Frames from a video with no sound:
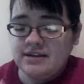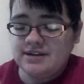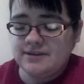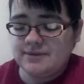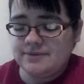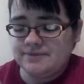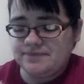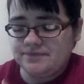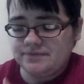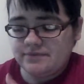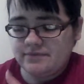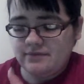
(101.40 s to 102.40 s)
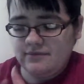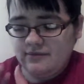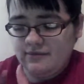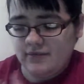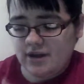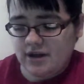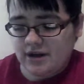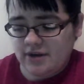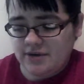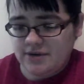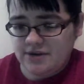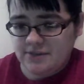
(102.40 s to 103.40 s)
So I'm going to
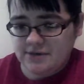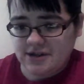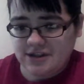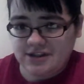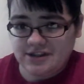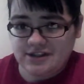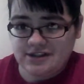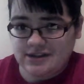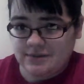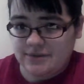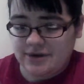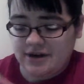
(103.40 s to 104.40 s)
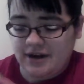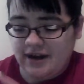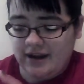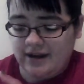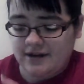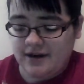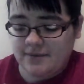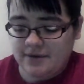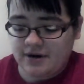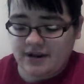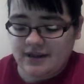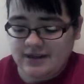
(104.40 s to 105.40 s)
go to the dermatologist in December. I had an
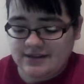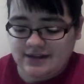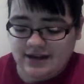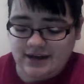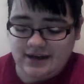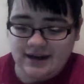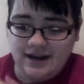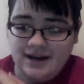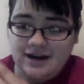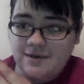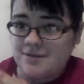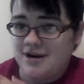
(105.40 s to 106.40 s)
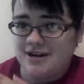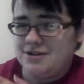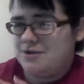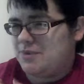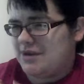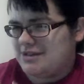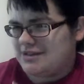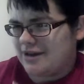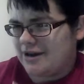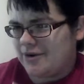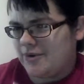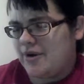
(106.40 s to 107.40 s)
MRI last night. I had an MRI two weeks
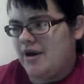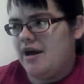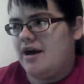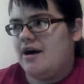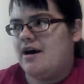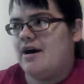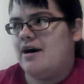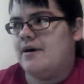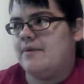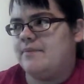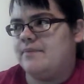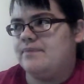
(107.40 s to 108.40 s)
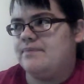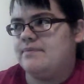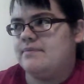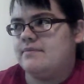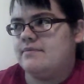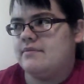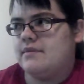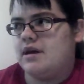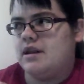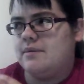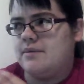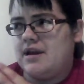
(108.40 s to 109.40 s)
ago. Um,
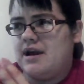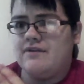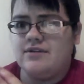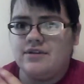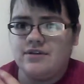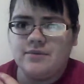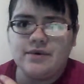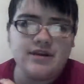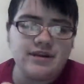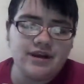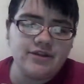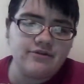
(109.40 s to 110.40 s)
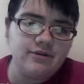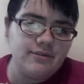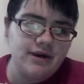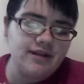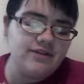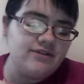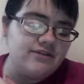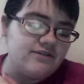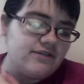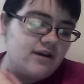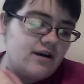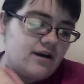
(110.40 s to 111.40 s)
and then I'm gonna have another one in like three
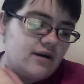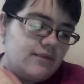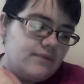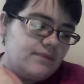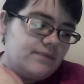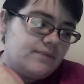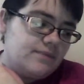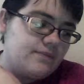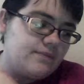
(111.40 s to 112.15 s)
months um,